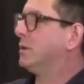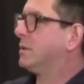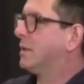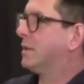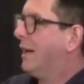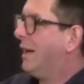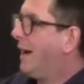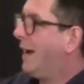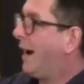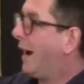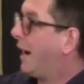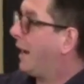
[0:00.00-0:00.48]

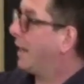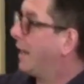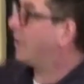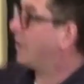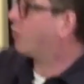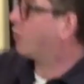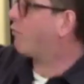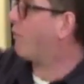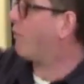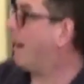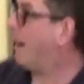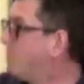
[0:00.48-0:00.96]
And I
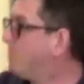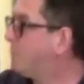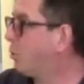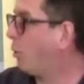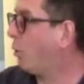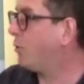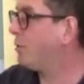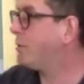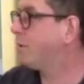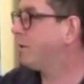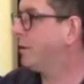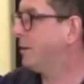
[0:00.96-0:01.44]
grabbed
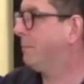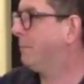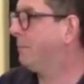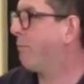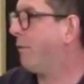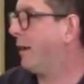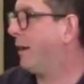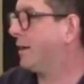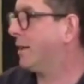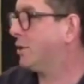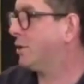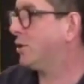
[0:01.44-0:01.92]
onto the
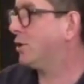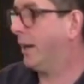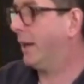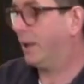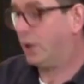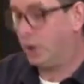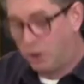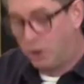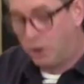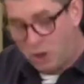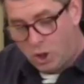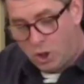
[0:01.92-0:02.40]
branch. And I
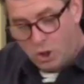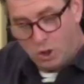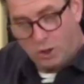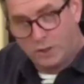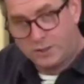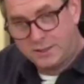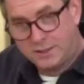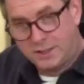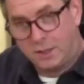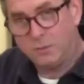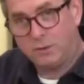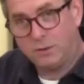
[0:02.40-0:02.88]
could look
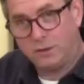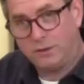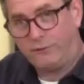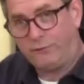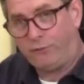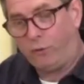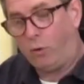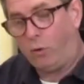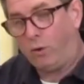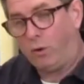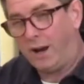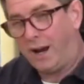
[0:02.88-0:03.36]
down at the
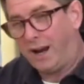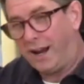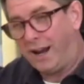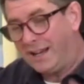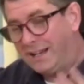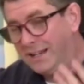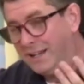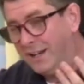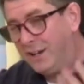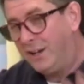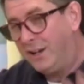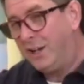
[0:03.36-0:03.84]
fall, and I
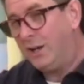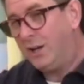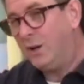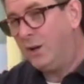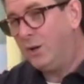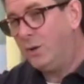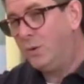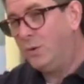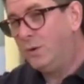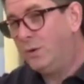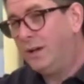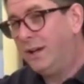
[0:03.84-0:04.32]

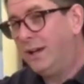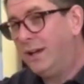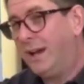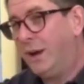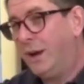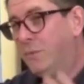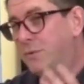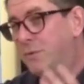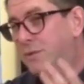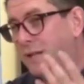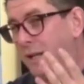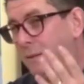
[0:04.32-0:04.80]
knew it
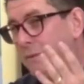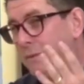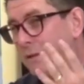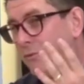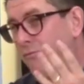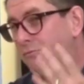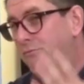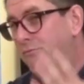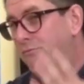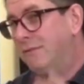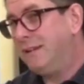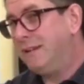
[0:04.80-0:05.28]
was going to be a
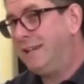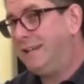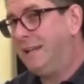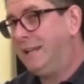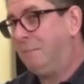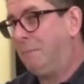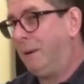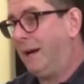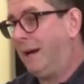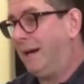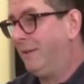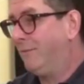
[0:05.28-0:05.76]
really
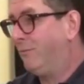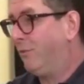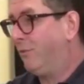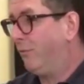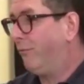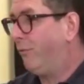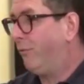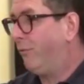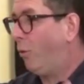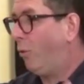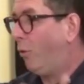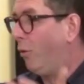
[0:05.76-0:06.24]
painful
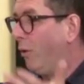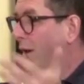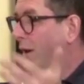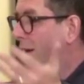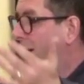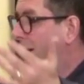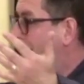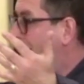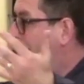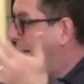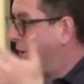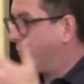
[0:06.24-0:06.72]
fall.
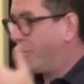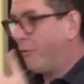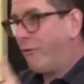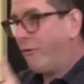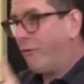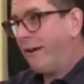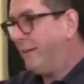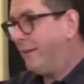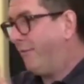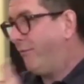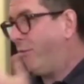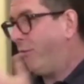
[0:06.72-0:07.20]
I'd already
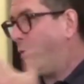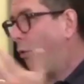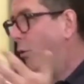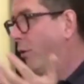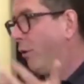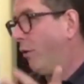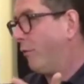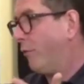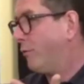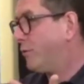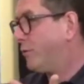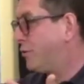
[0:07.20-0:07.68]
fallen
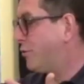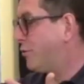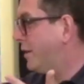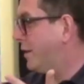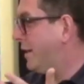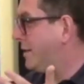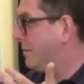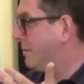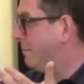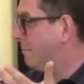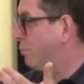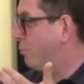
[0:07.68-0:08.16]
off trees
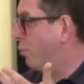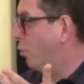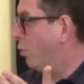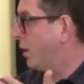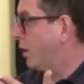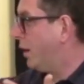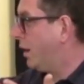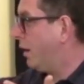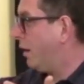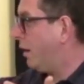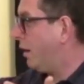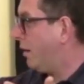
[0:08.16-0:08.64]
and broken
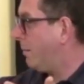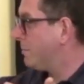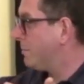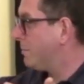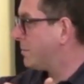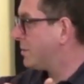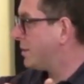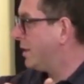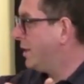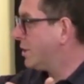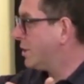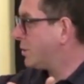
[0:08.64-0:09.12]
arms.
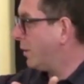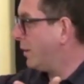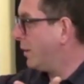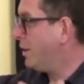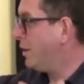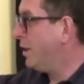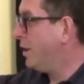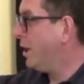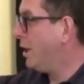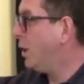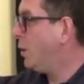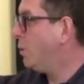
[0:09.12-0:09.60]
So I
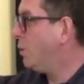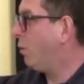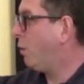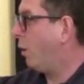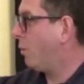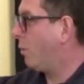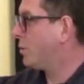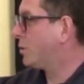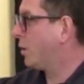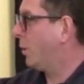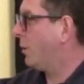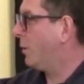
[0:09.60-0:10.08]
knew what
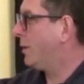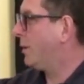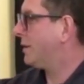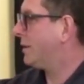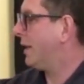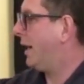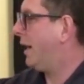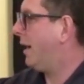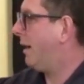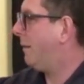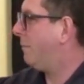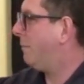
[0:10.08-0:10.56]
was going to
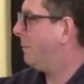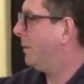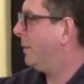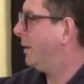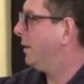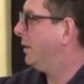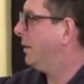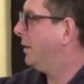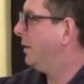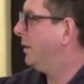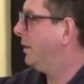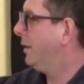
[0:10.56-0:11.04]
happen.
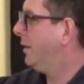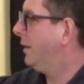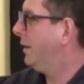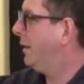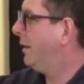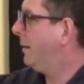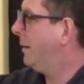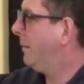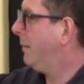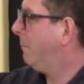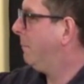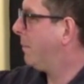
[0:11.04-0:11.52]

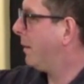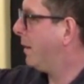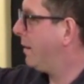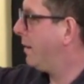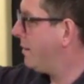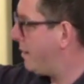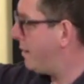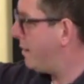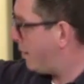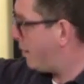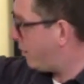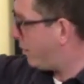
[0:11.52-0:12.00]
But
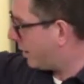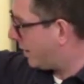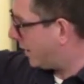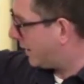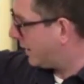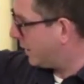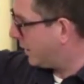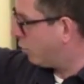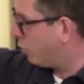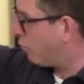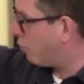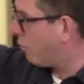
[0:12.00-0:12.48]
another guy
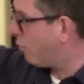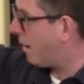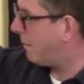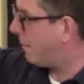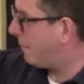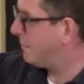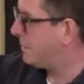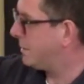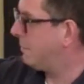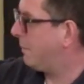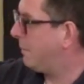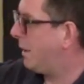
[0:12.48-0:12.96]

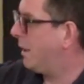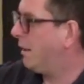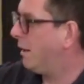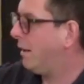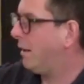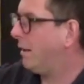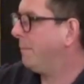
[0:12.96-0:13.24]
grabbed my arm.